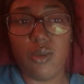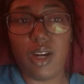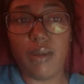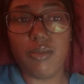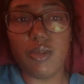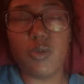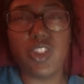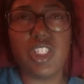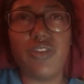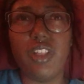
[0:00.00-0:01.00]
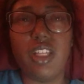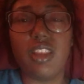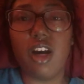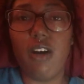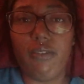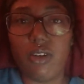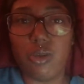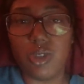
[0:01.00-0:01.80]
when I'm just feeling thoughtful,